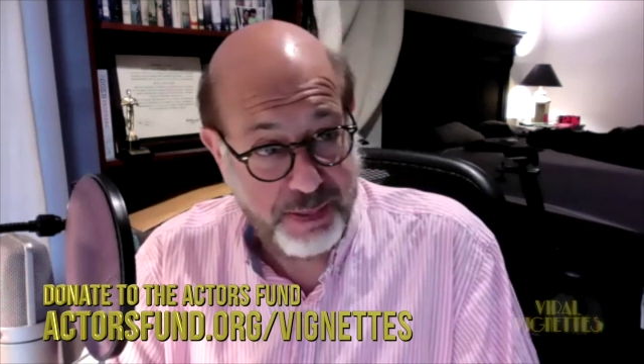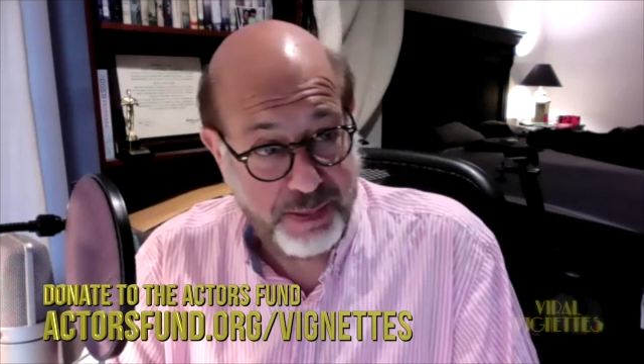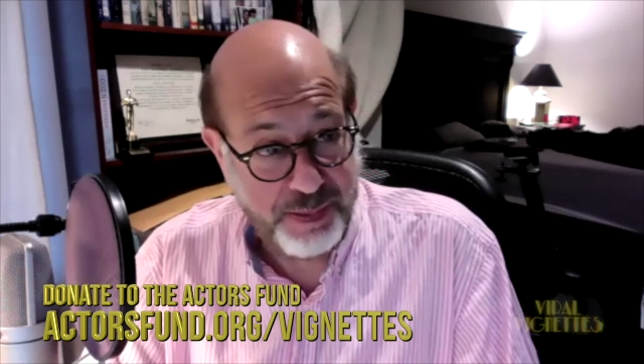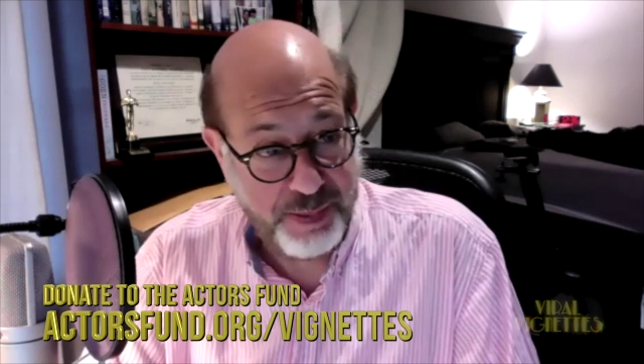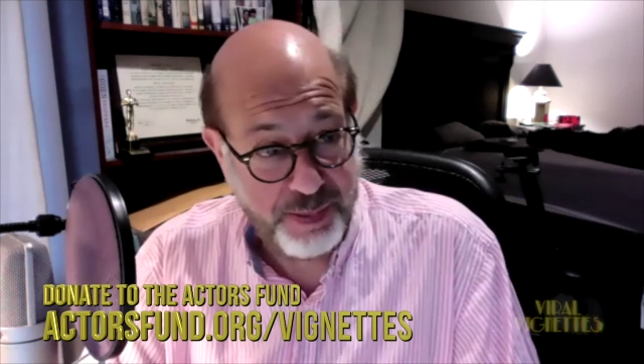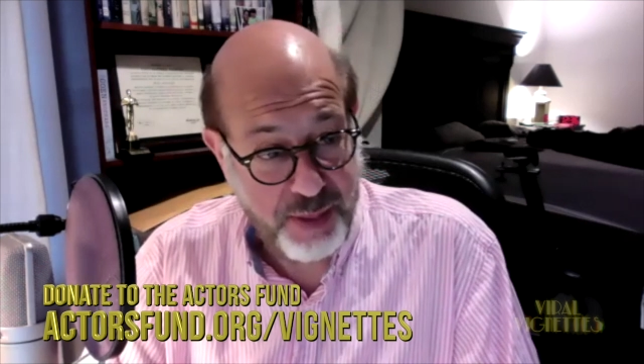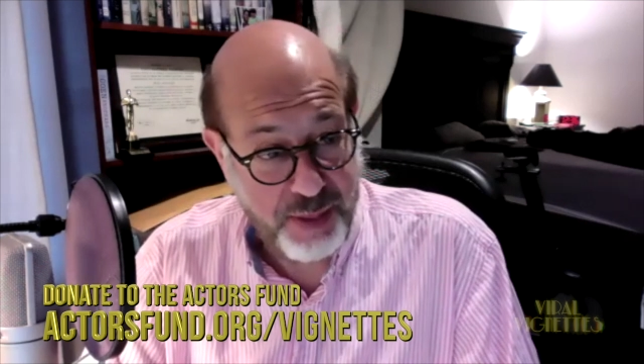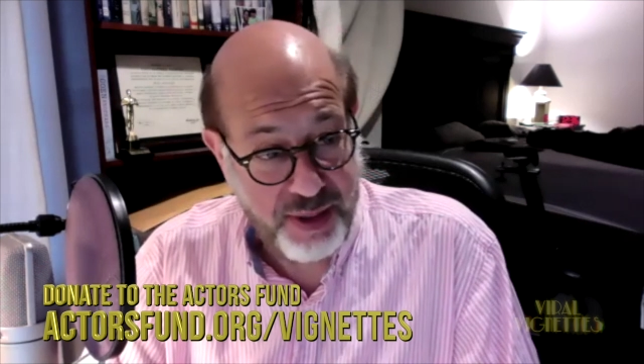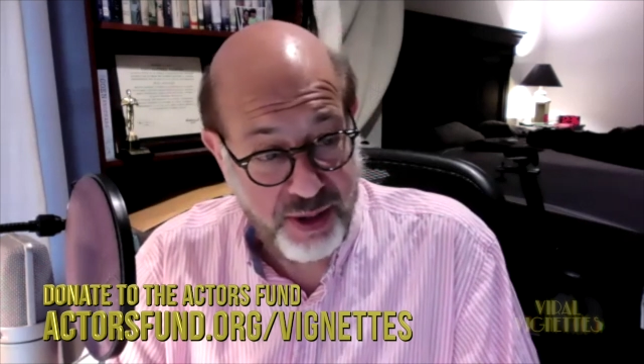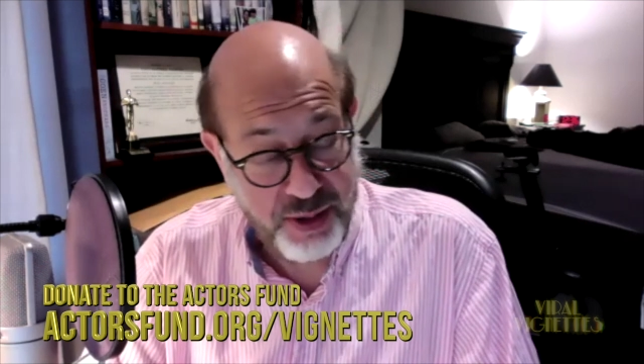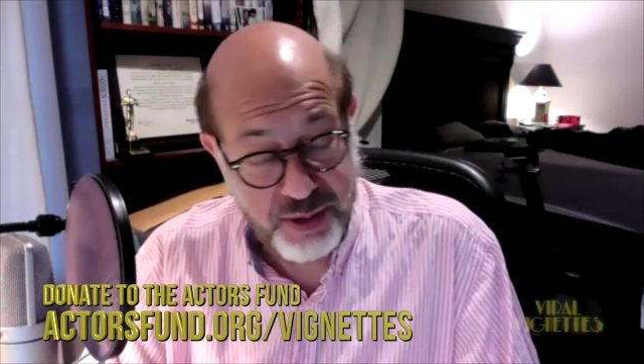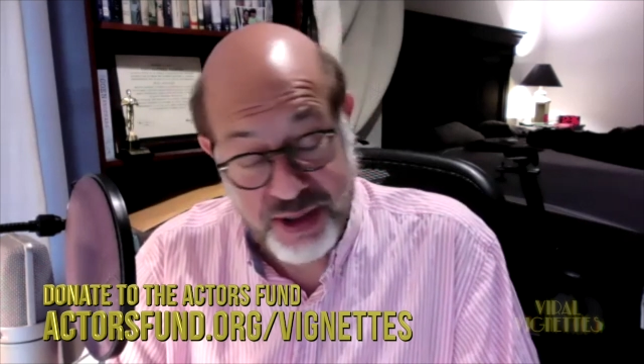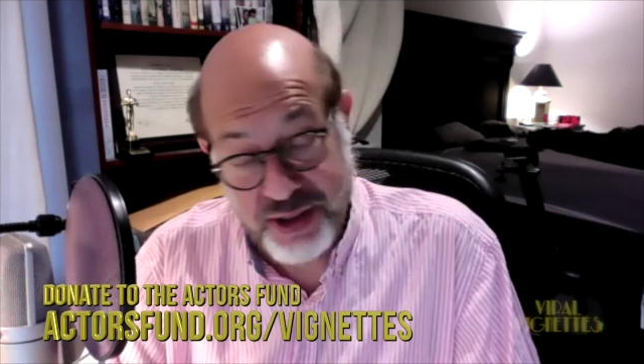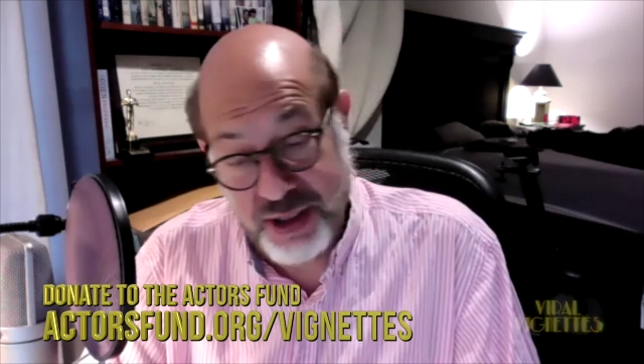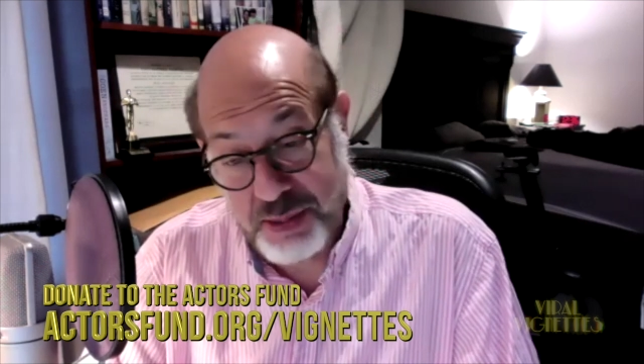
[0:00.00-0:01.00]
maybe in the
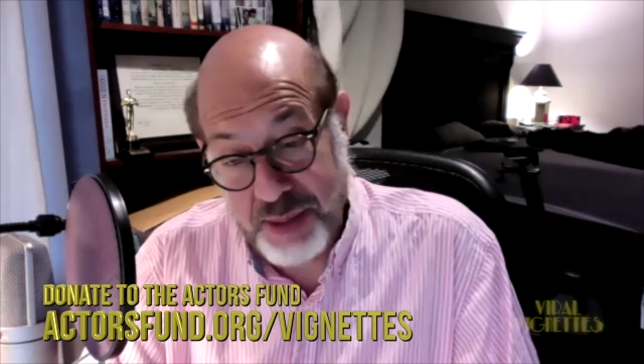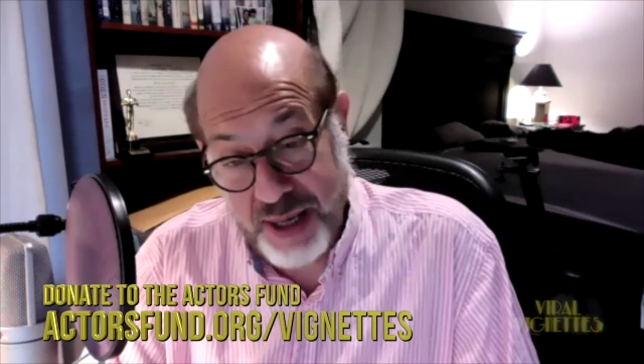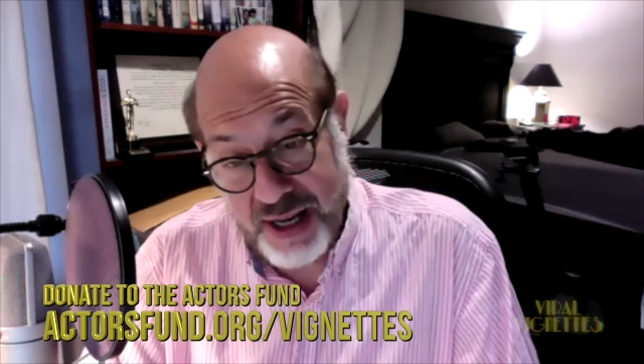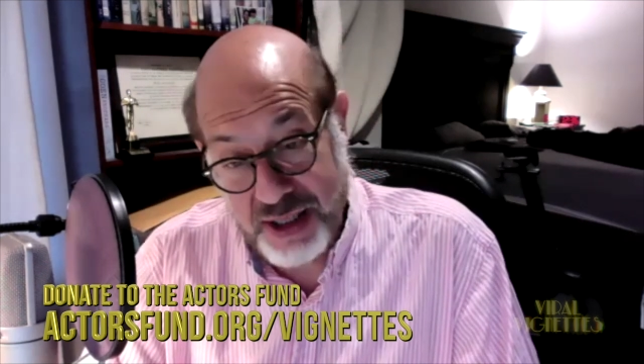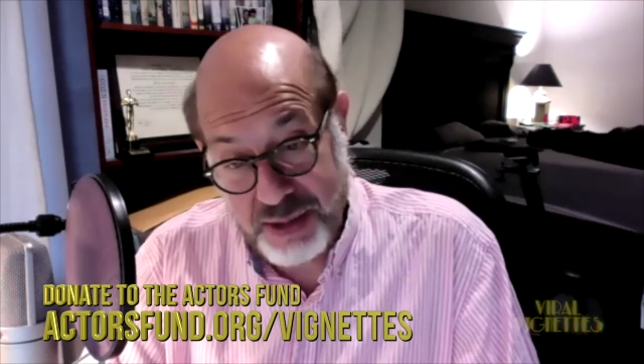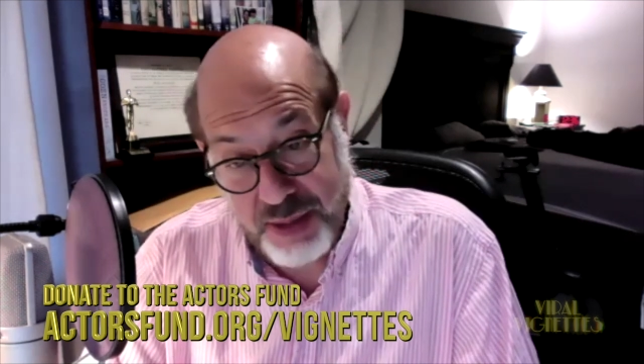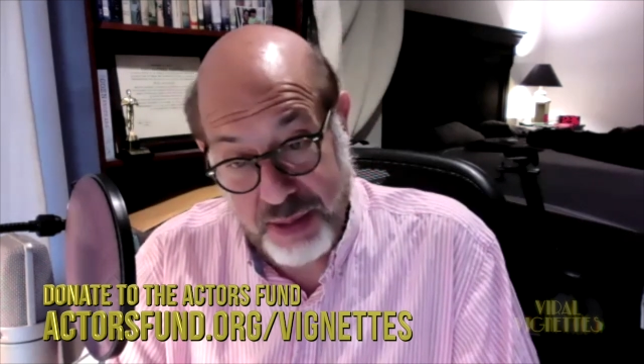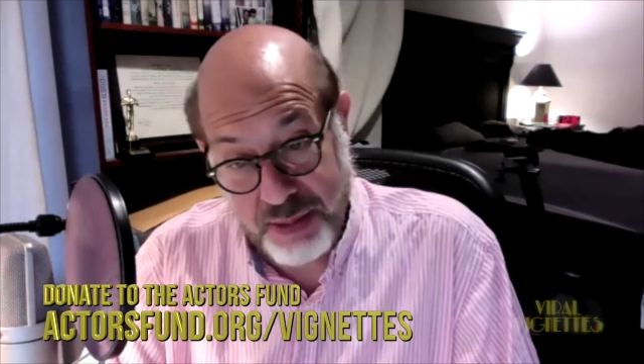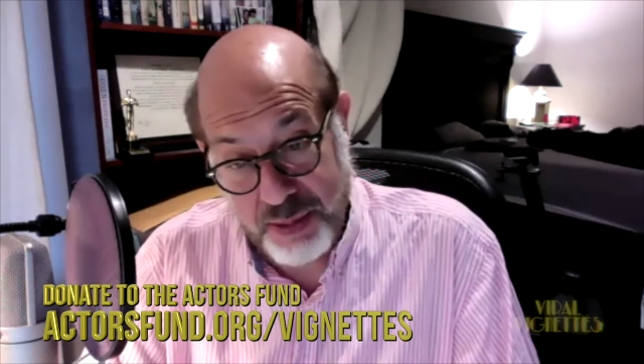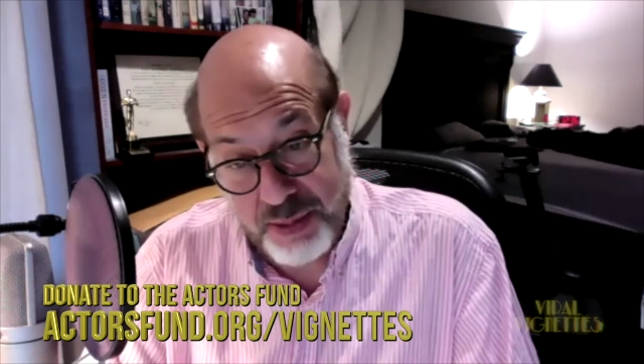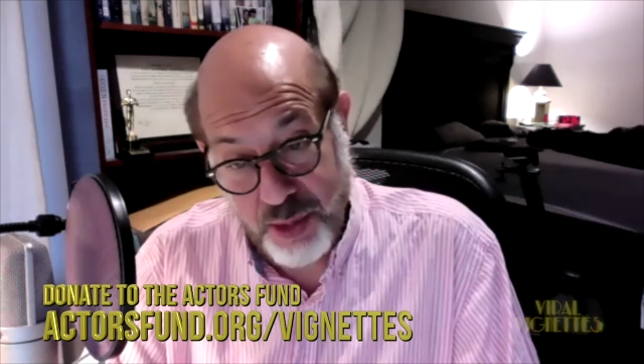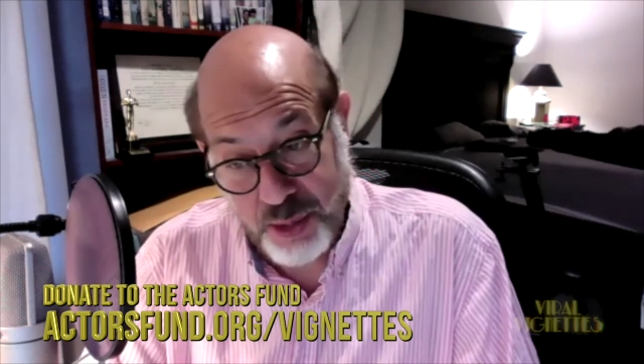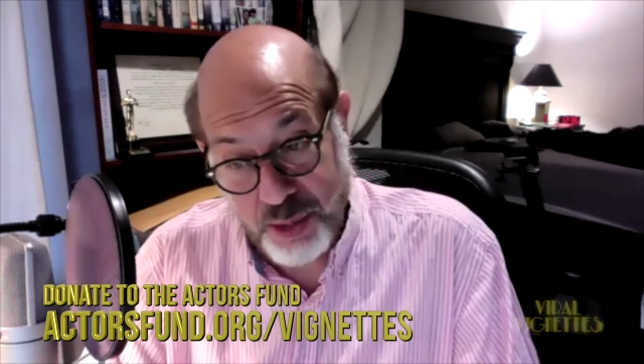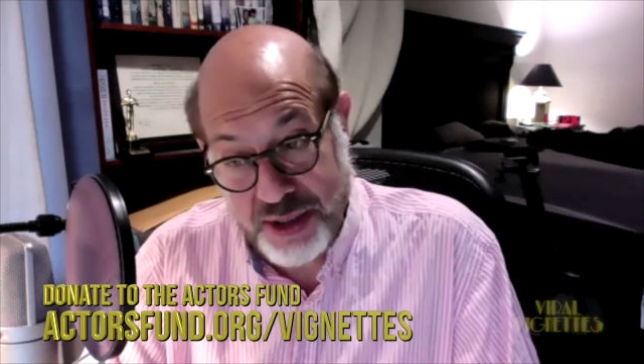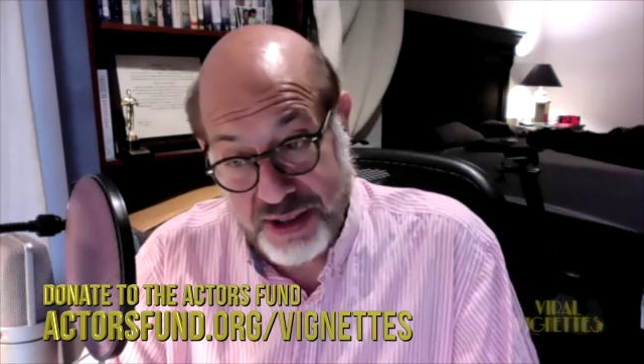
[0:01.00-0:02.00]
distant past, maybe
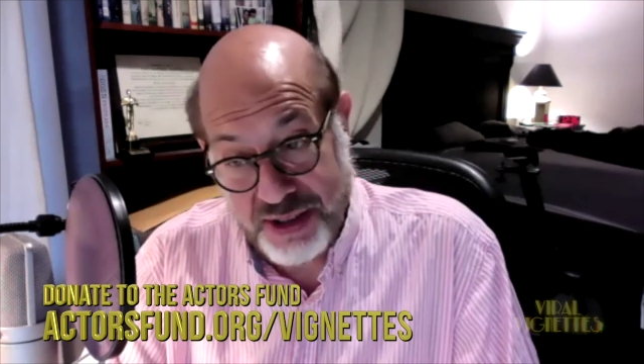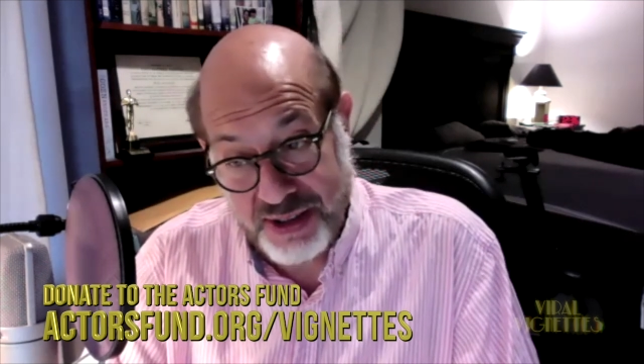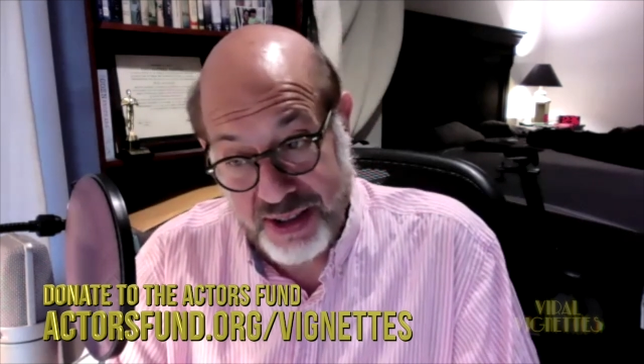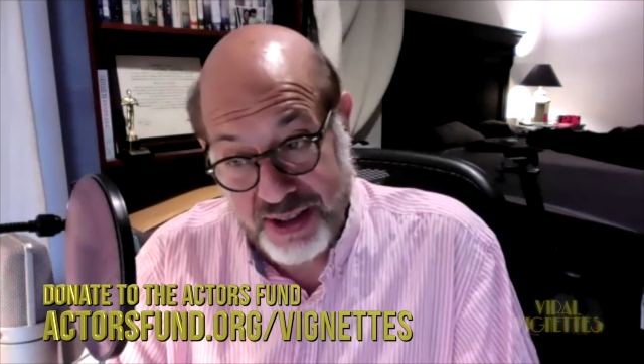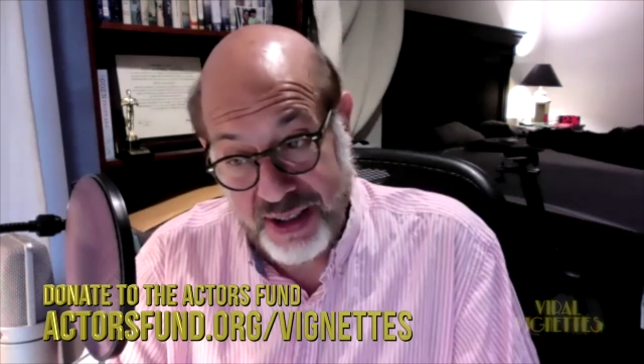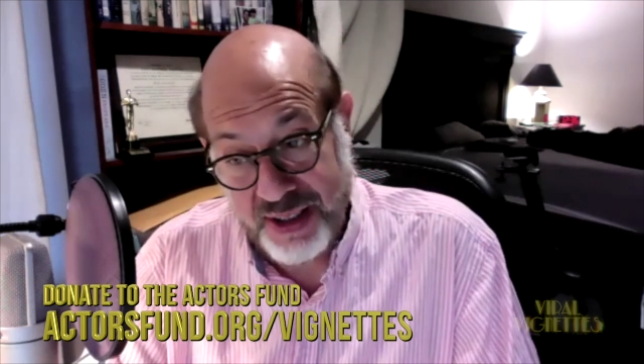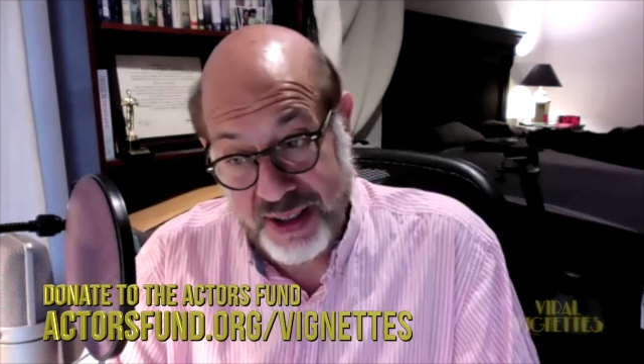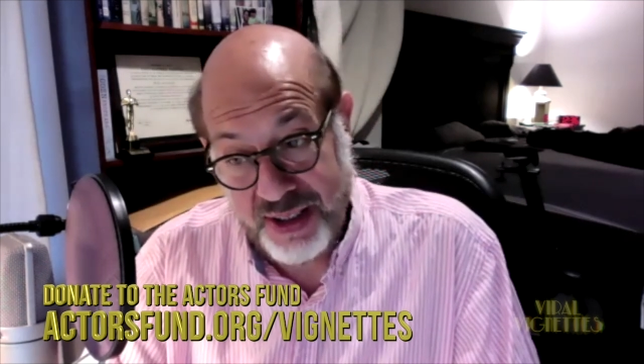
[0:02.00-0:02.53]
more recently,